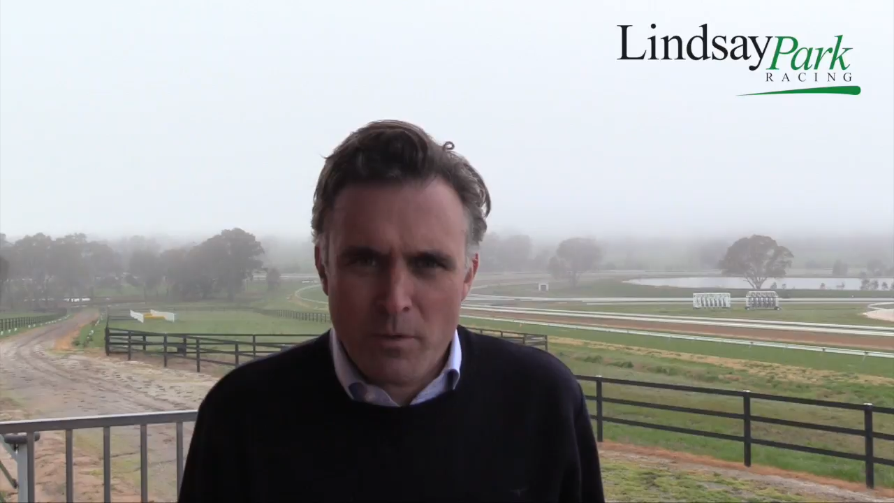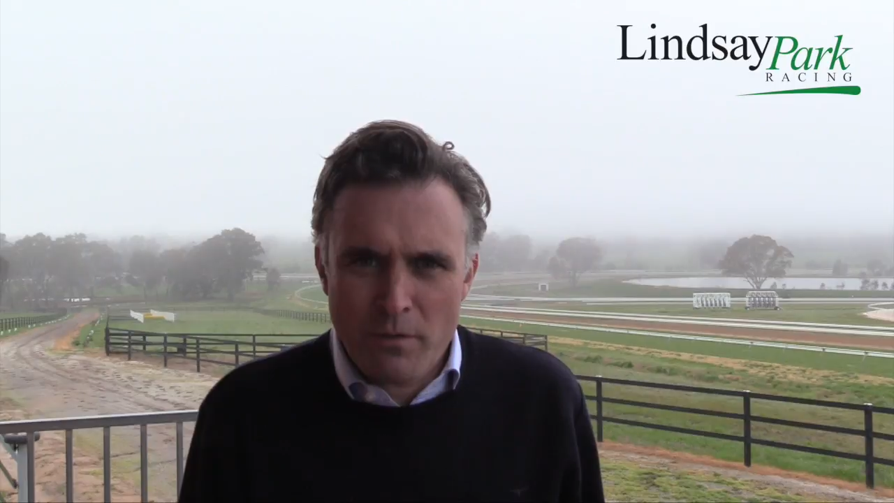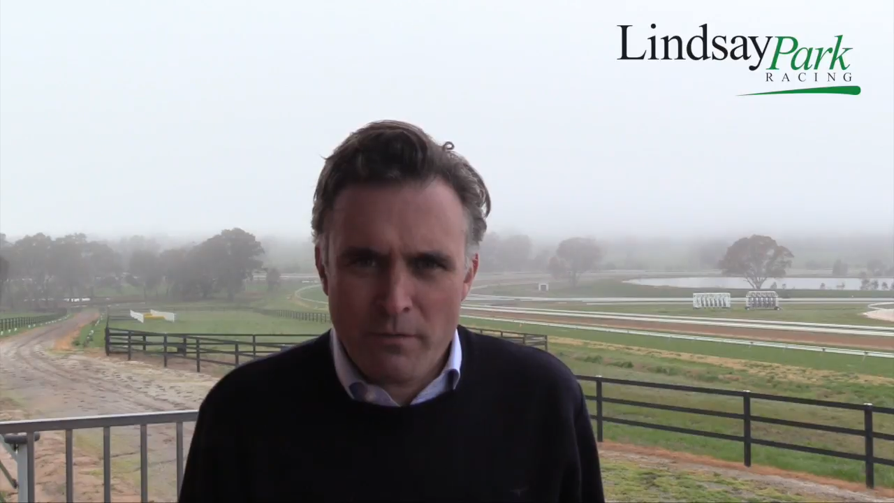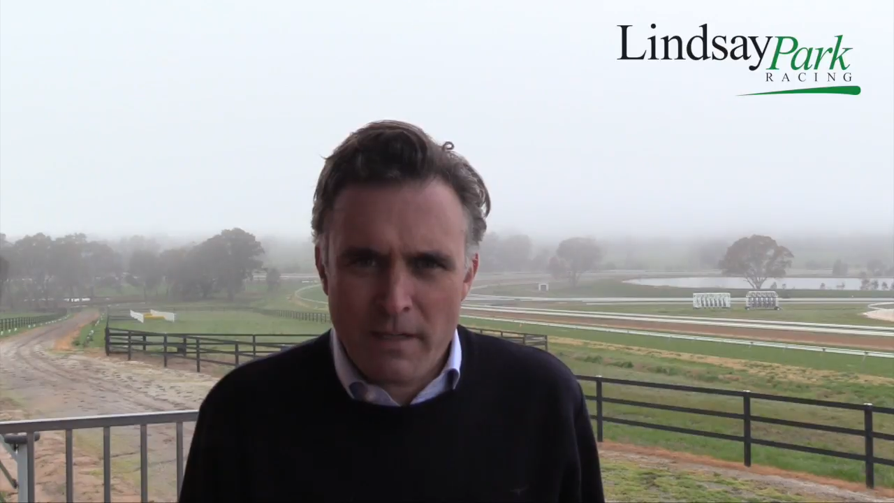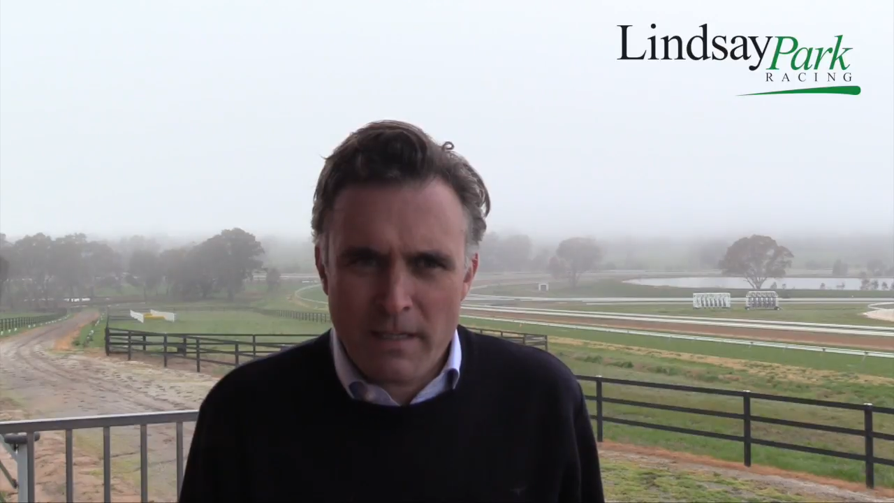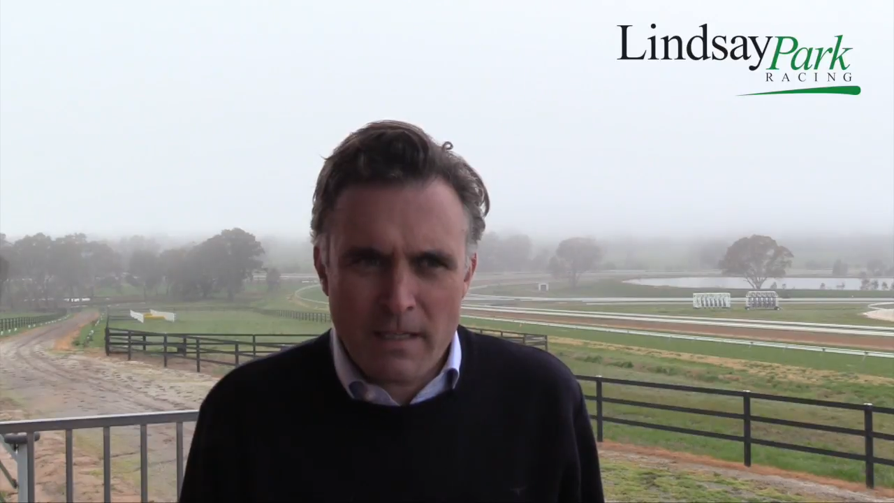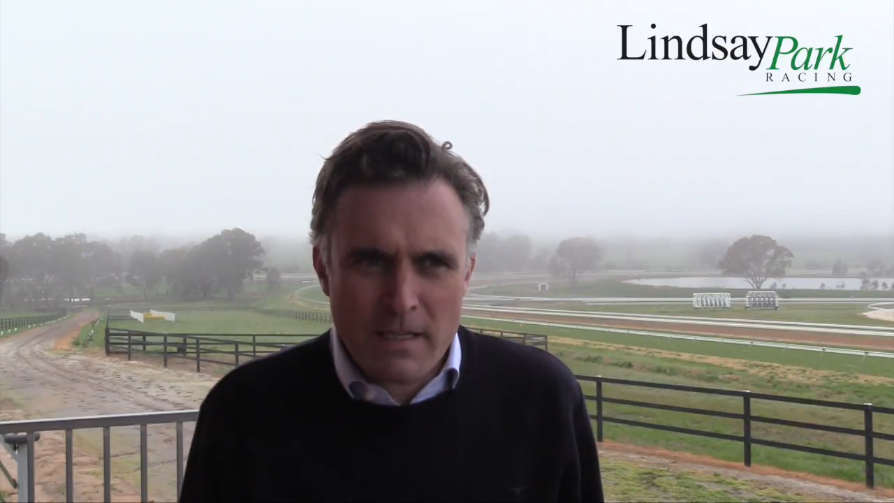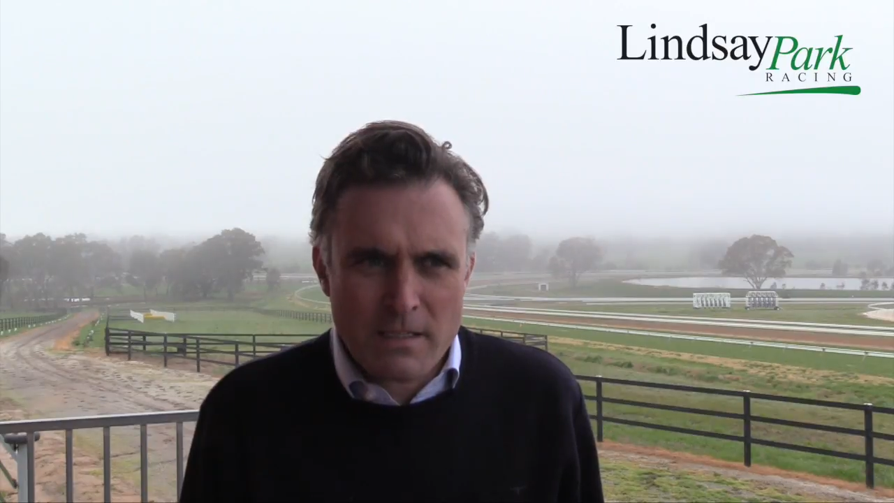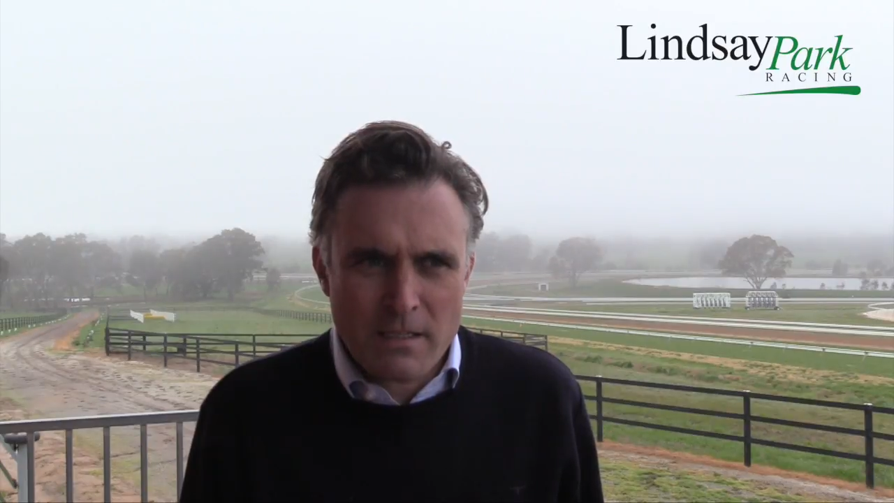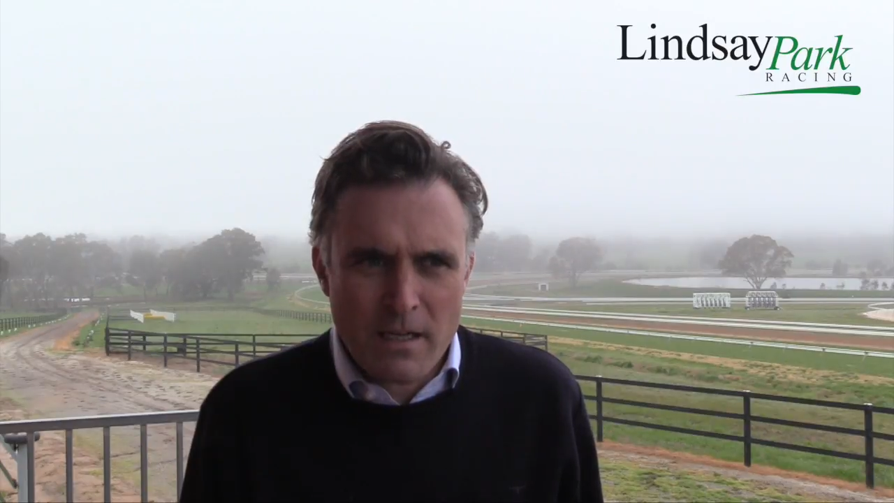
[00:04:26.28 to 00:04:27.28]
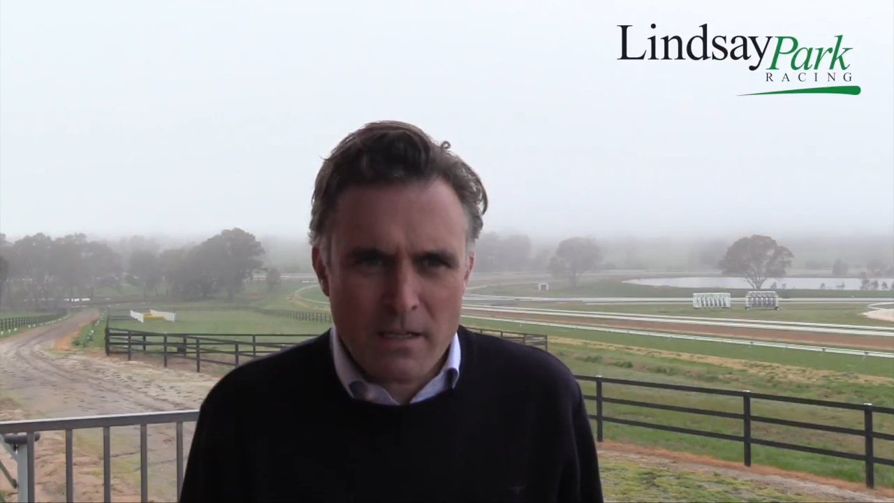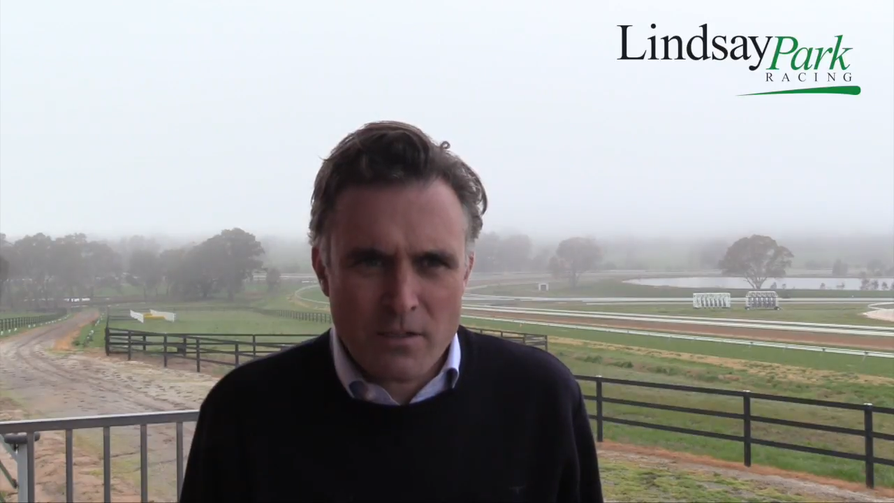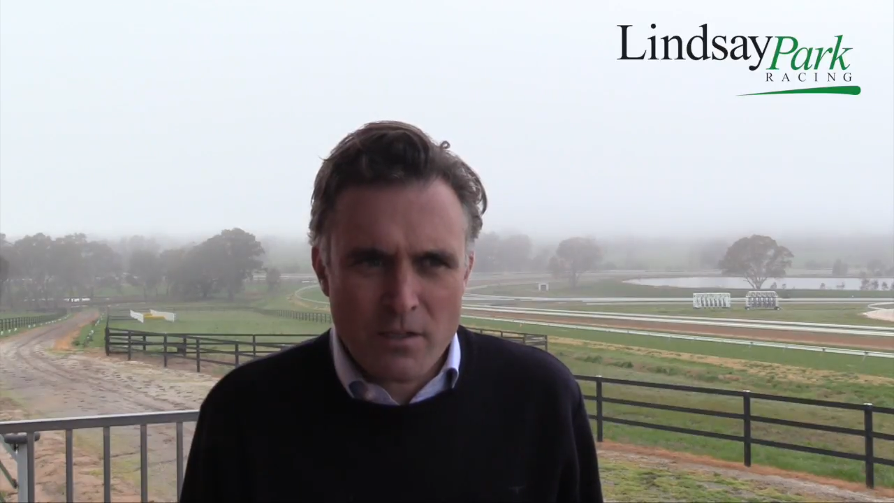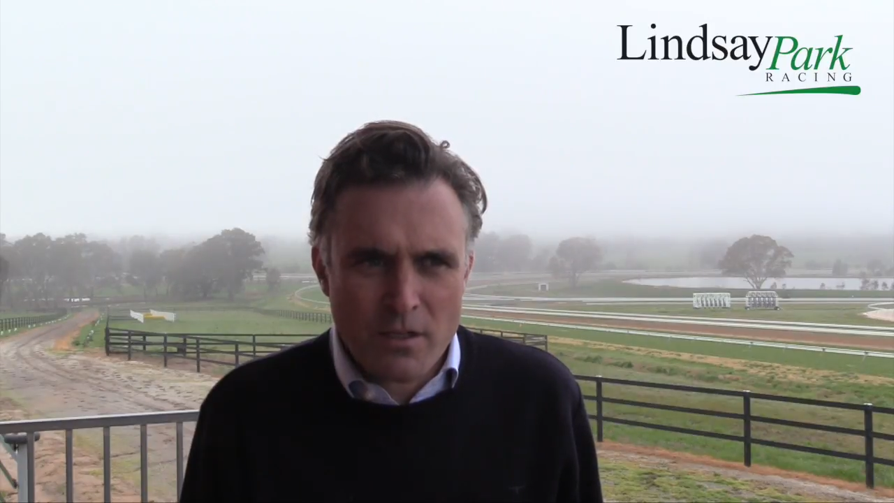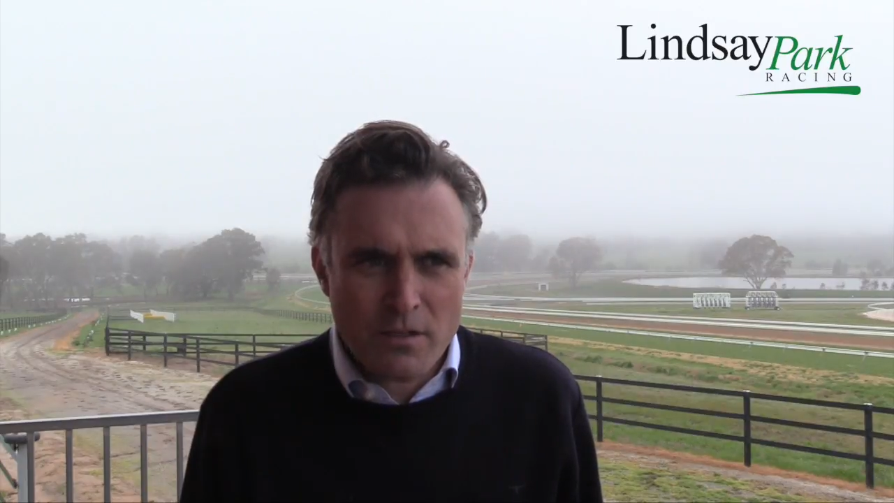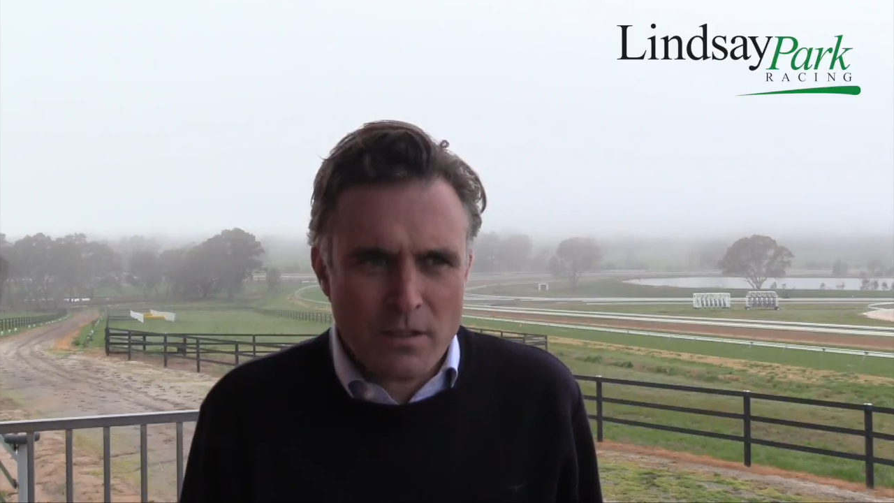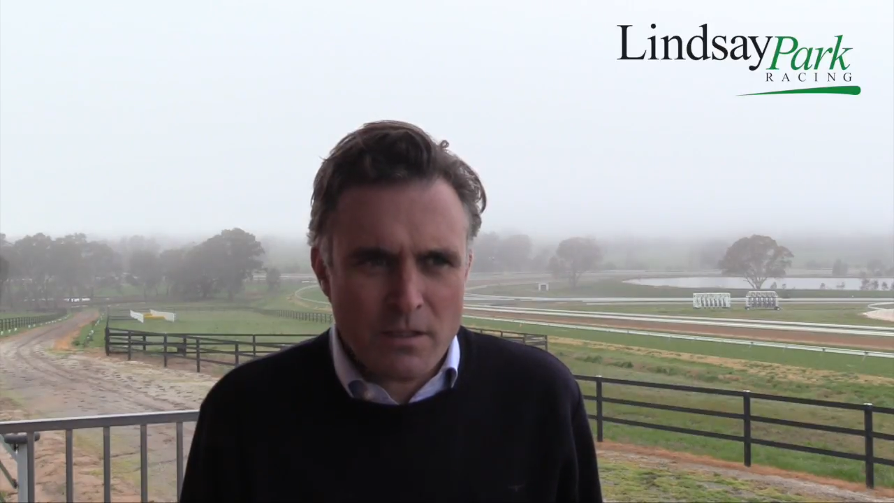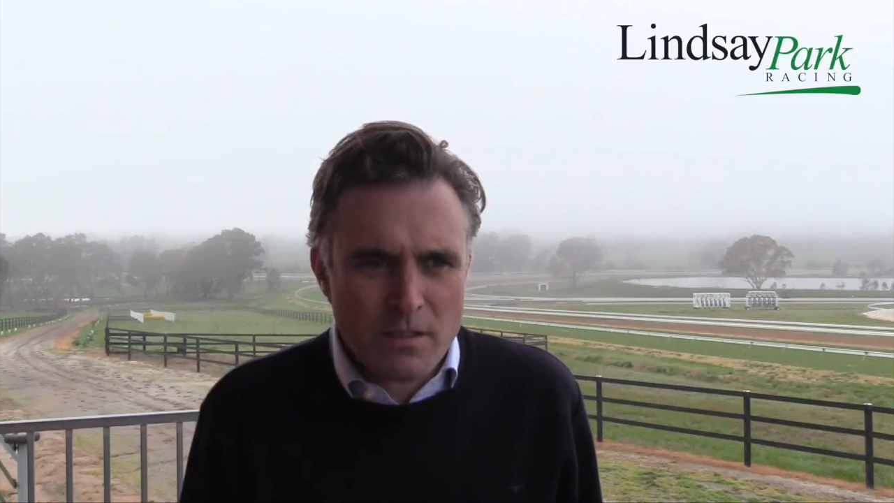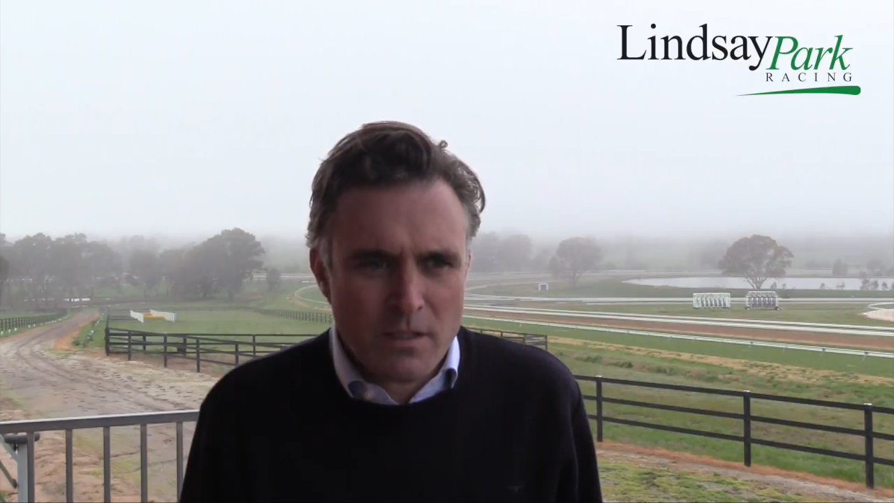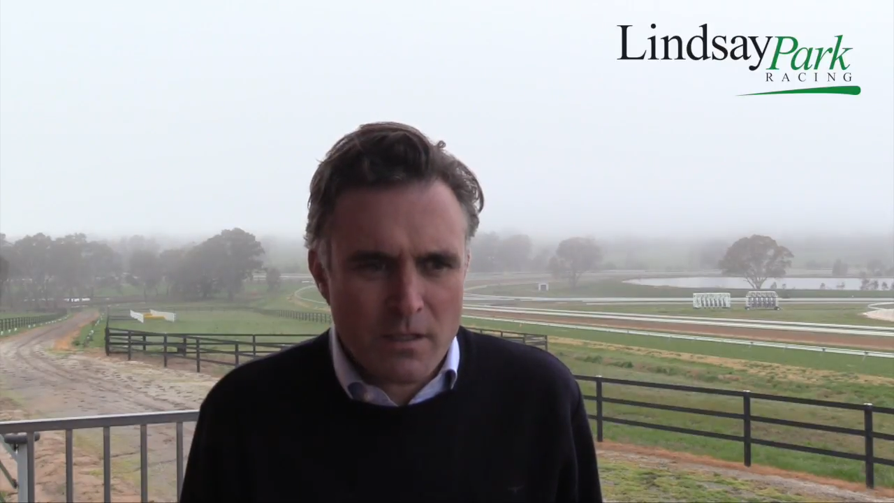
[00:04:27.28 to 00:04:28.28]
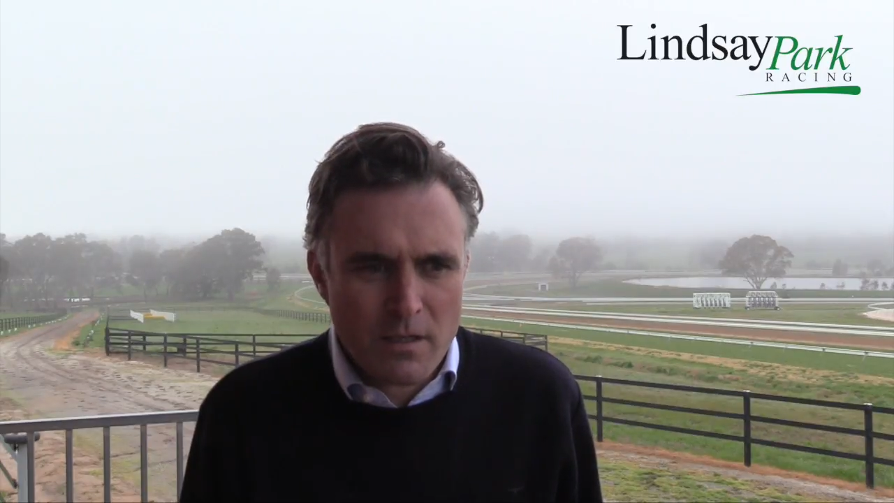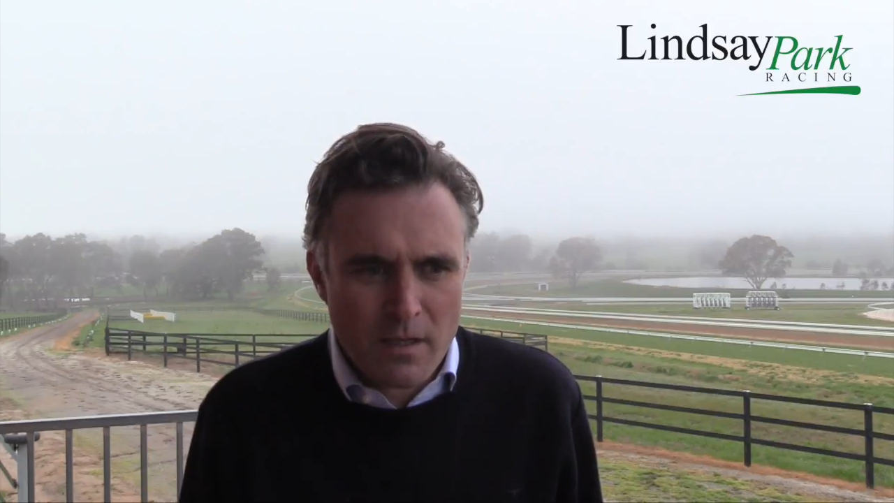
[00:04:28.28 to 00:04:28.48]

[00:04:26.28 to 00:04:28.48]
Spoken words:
Moonee Valley last start, showed that he's